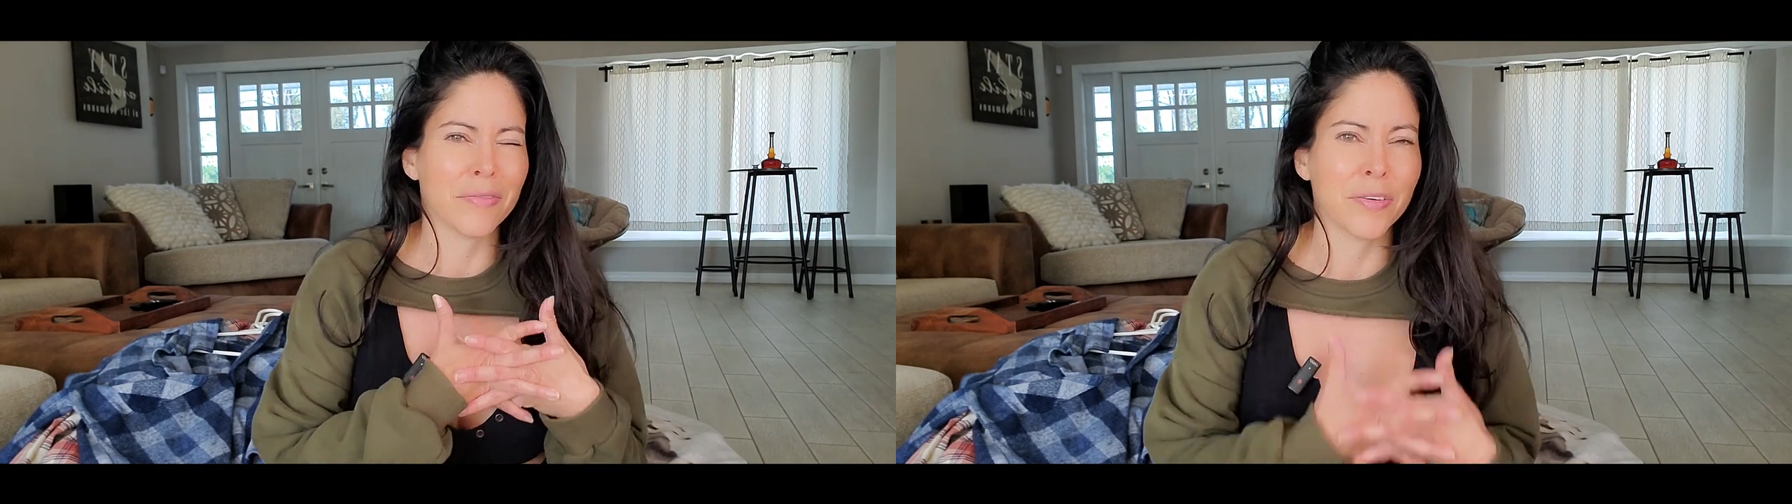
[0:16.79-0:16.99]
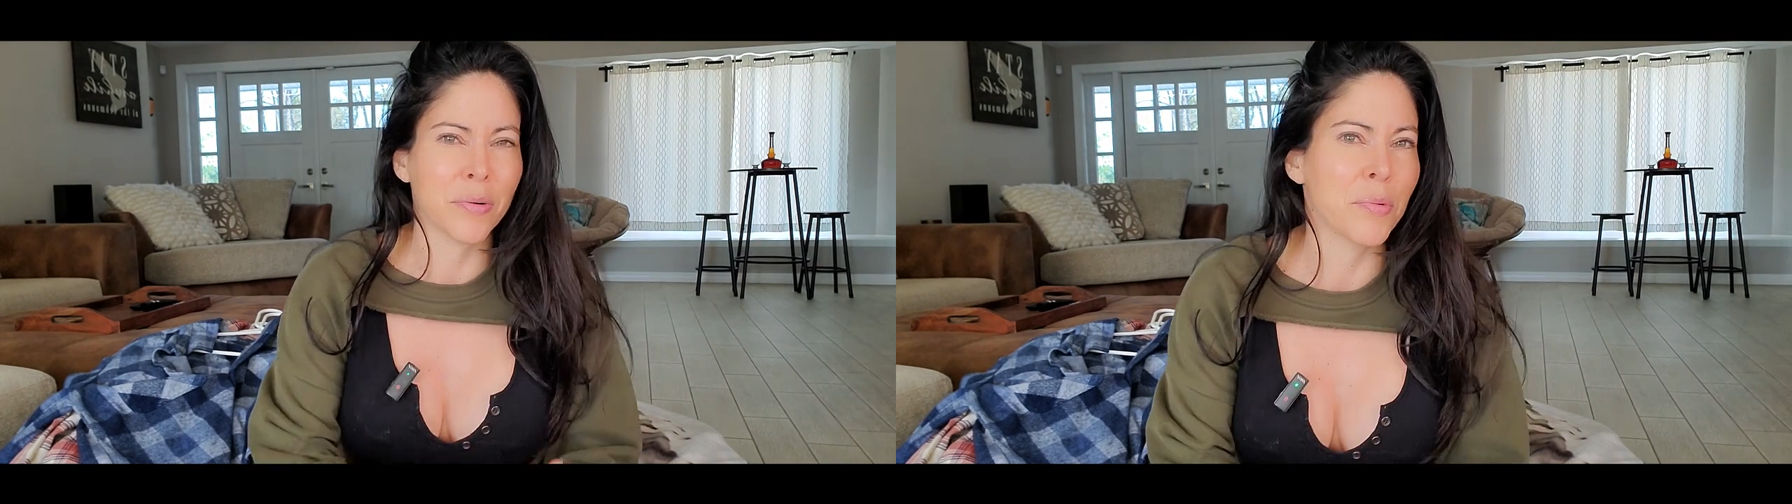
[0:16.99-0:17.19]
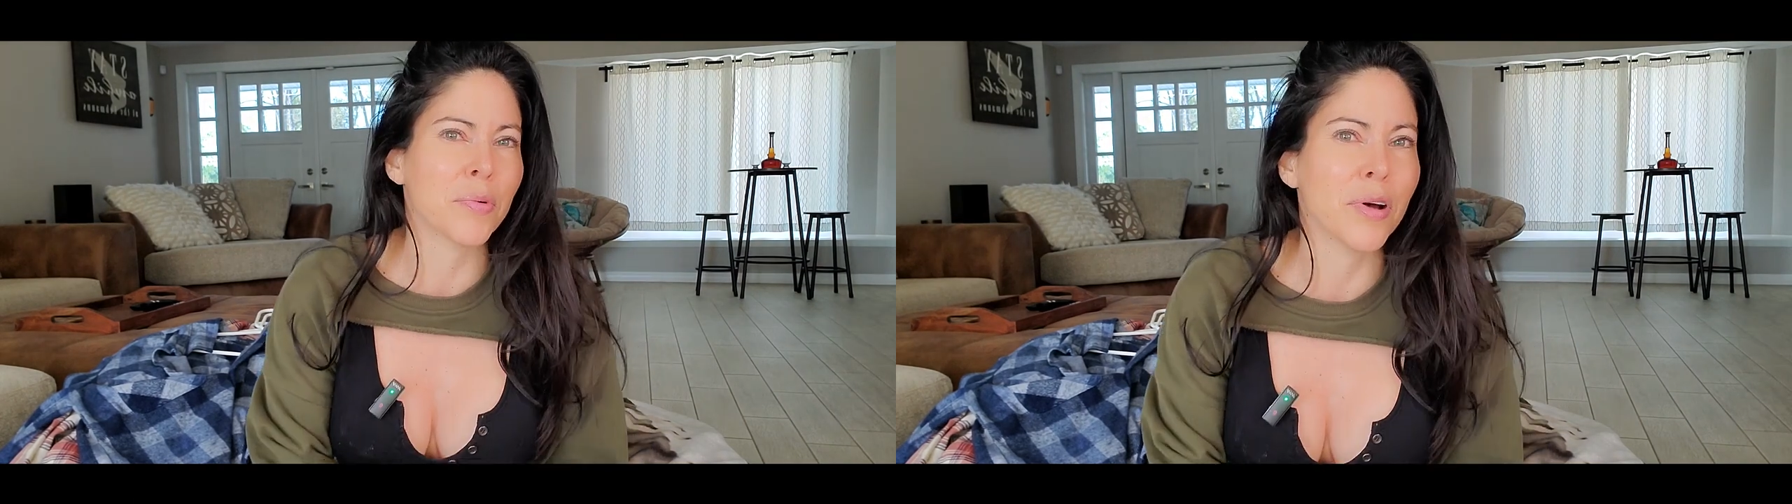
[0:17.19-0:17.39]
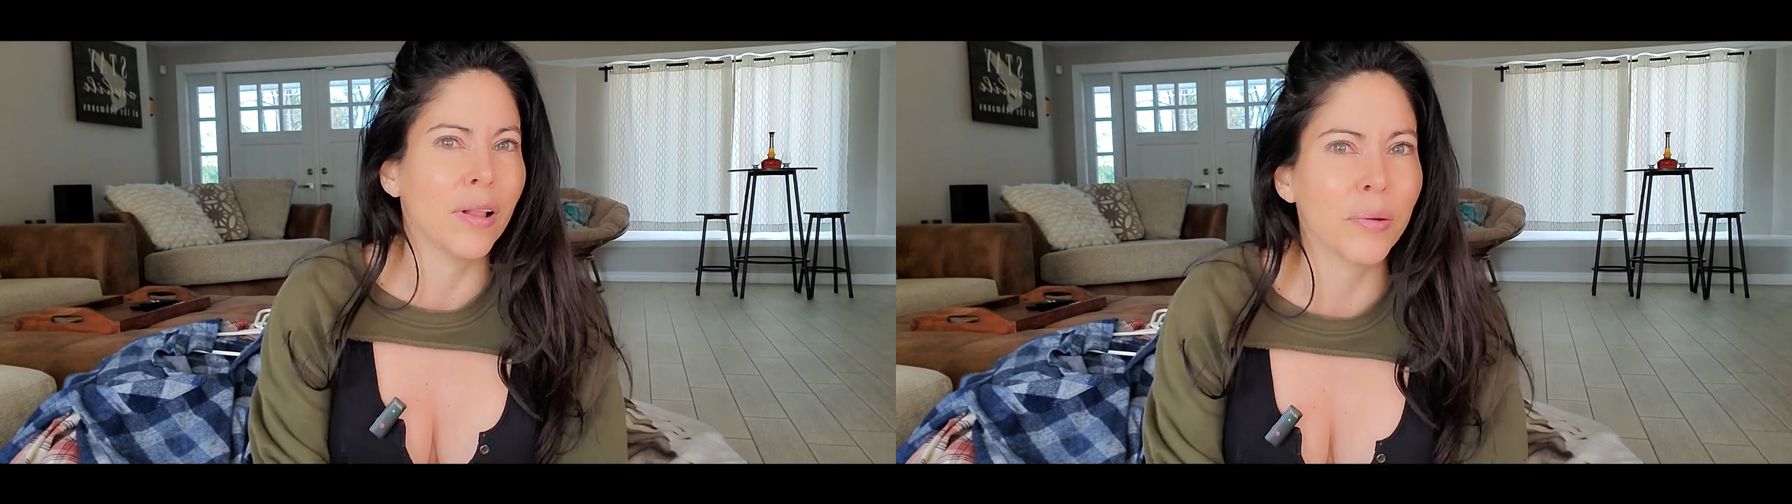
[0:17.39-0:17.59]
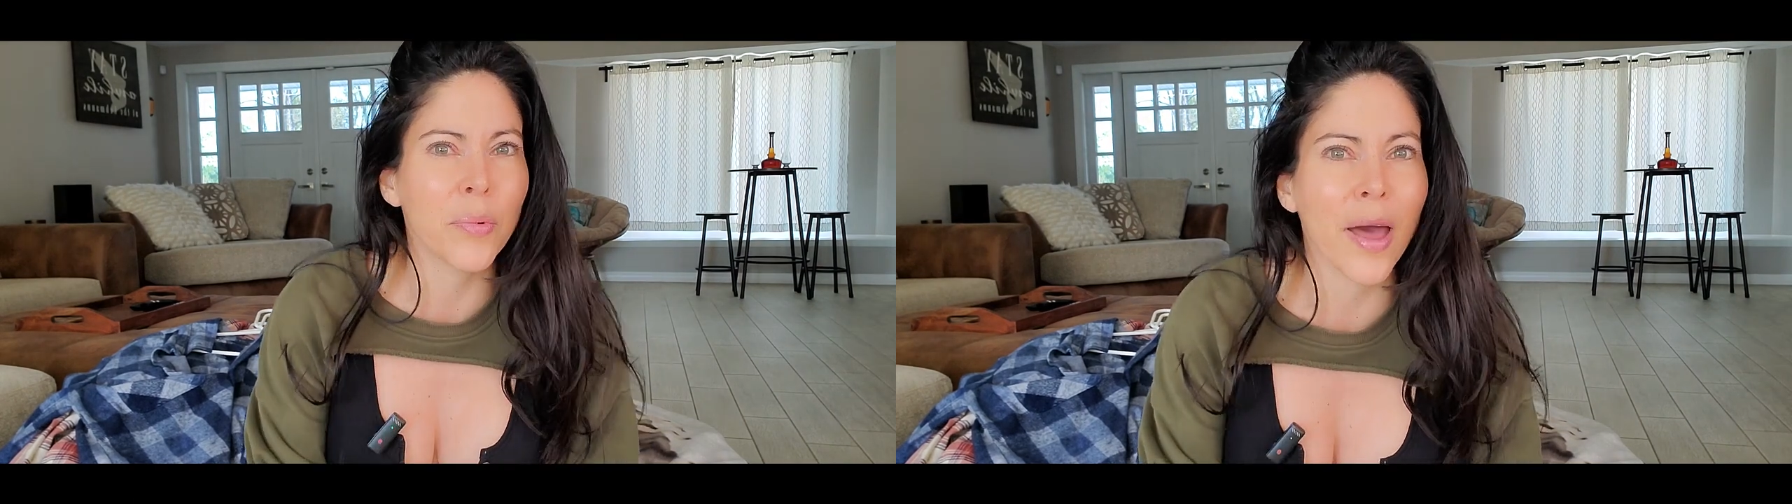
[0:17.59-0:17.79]
for
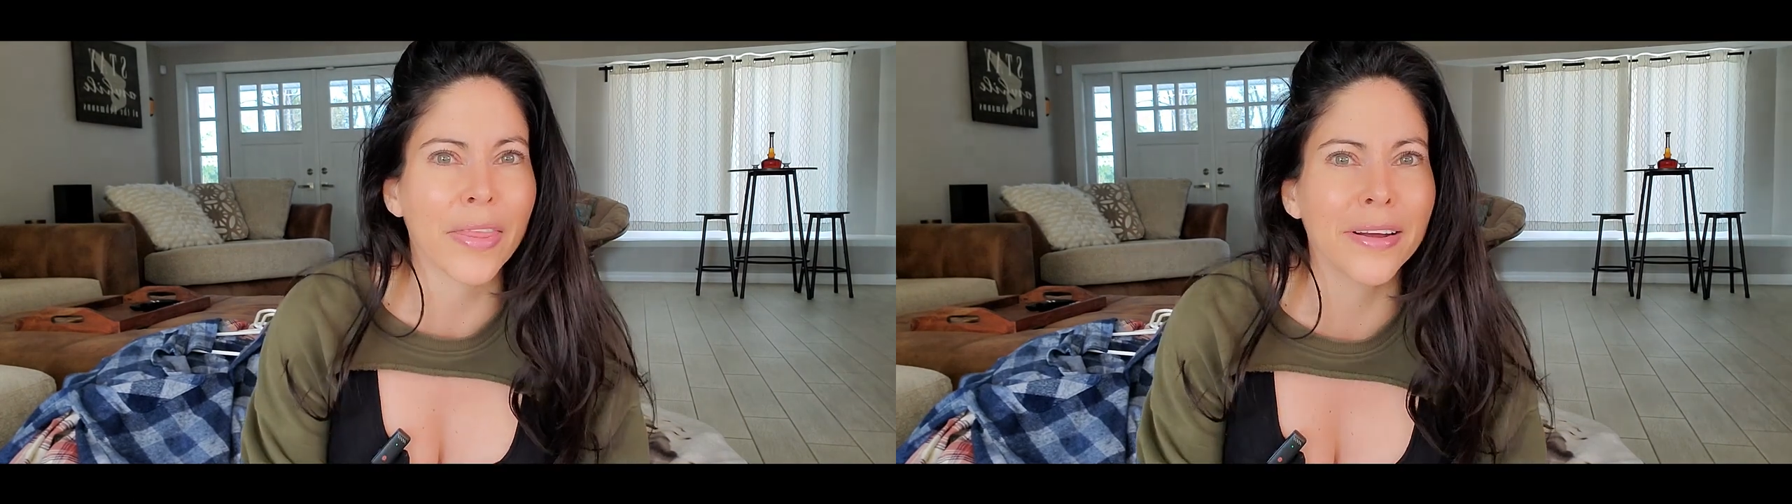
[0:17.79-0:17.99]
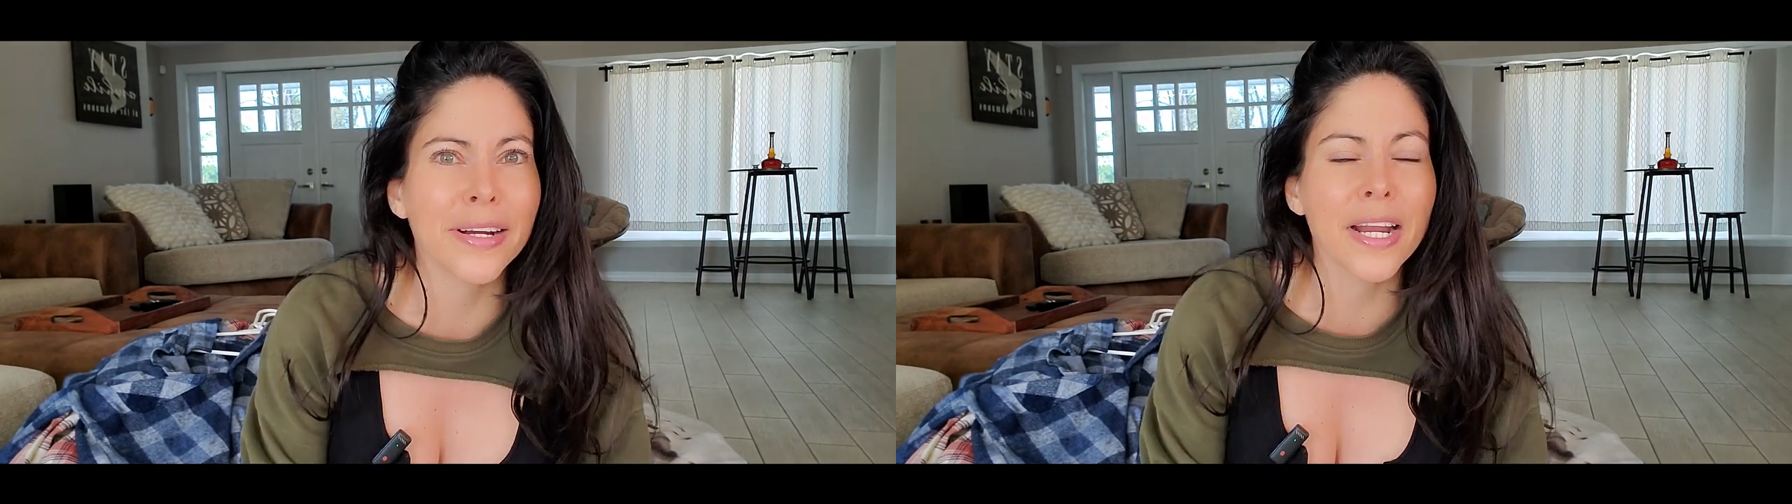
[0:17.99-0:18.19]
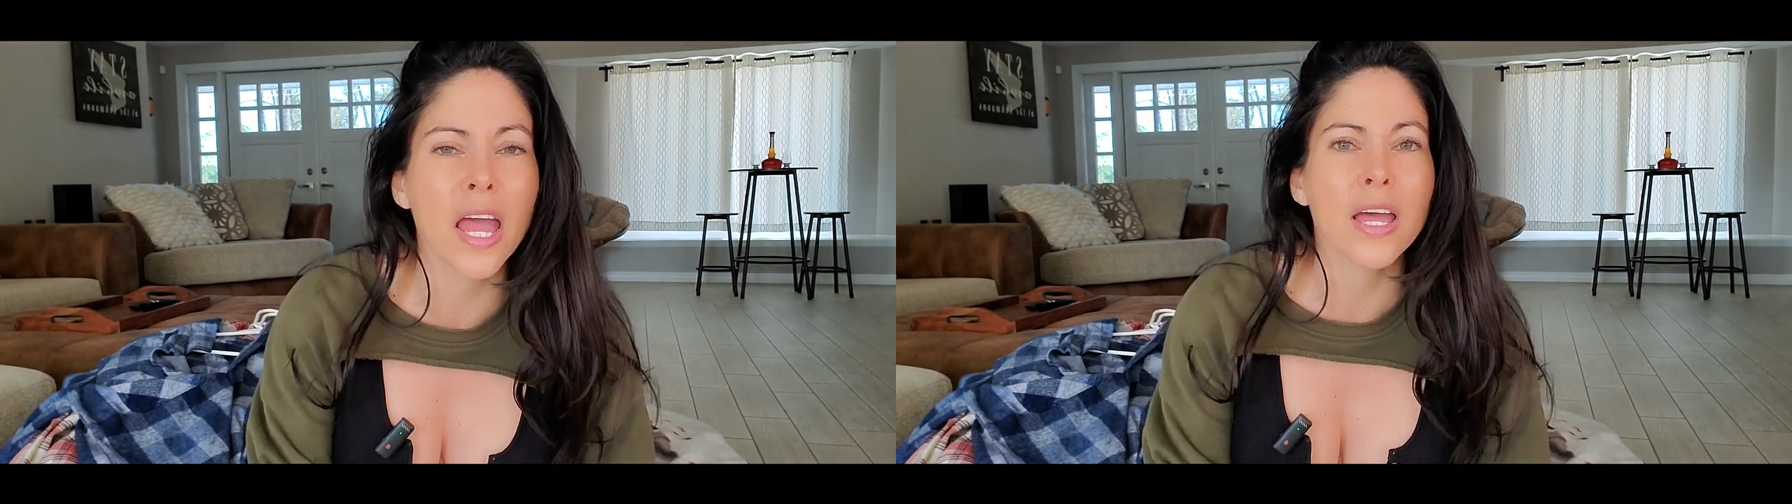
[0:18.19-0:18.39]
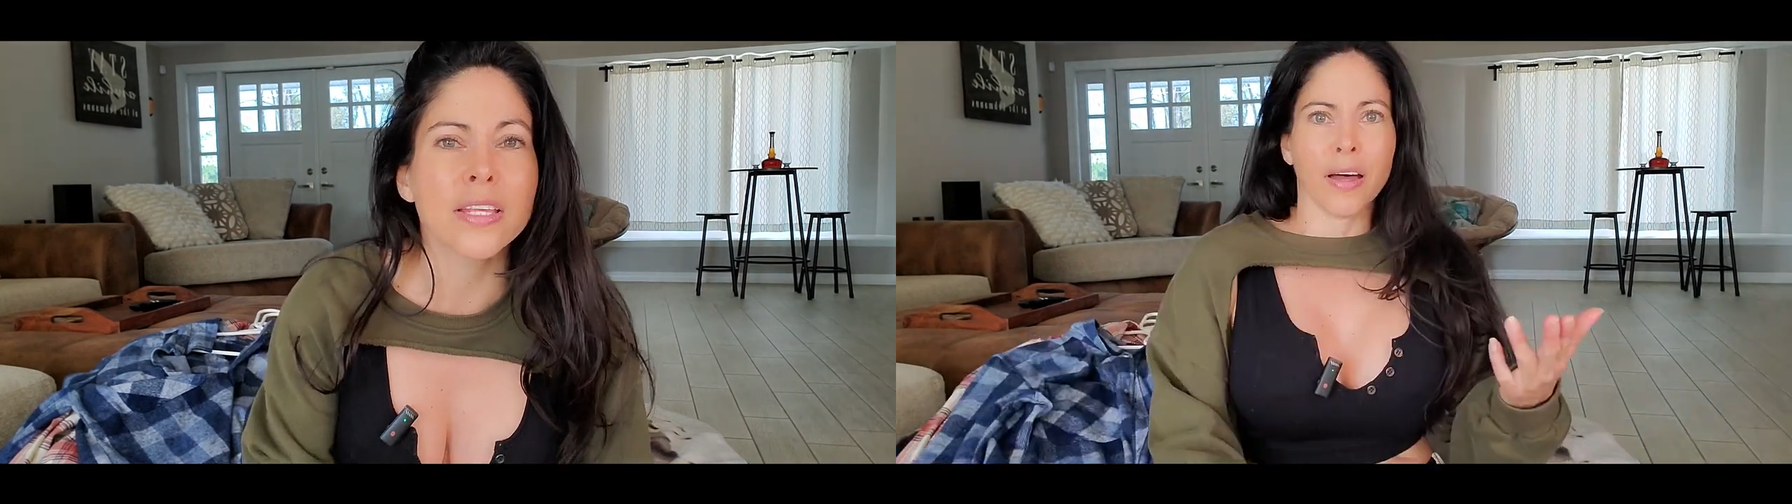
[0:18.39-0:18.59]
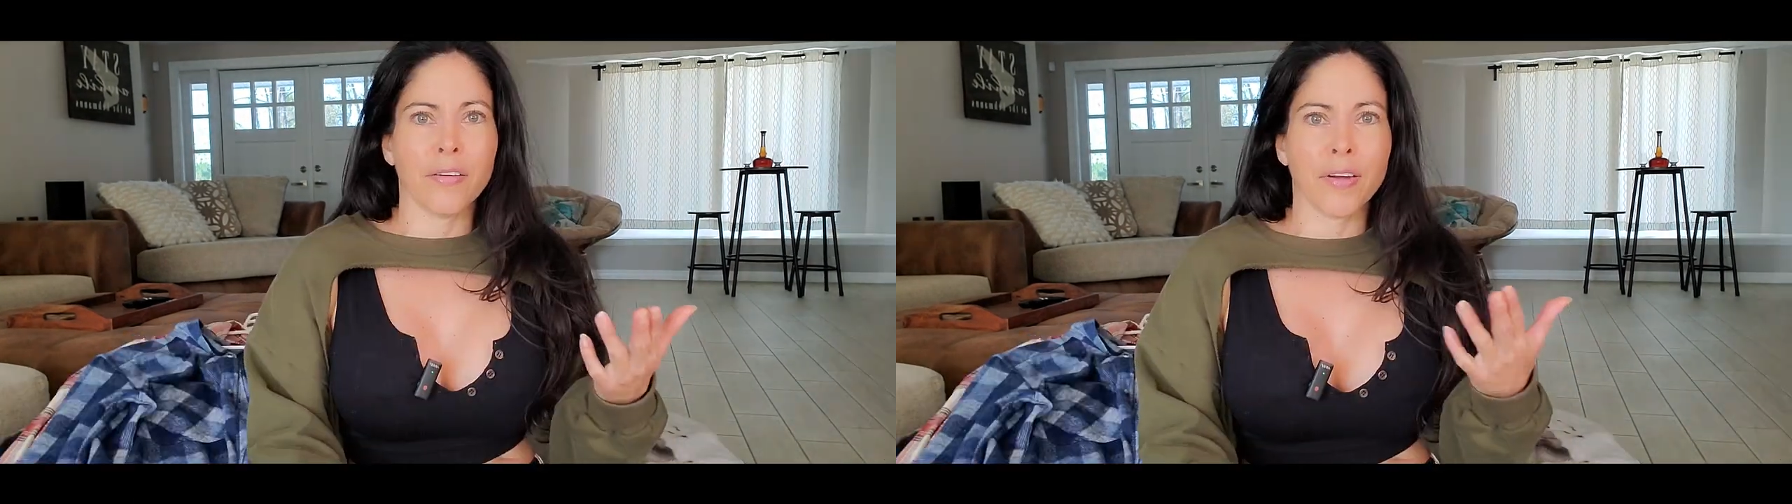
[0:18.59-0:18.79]
cold weather uh,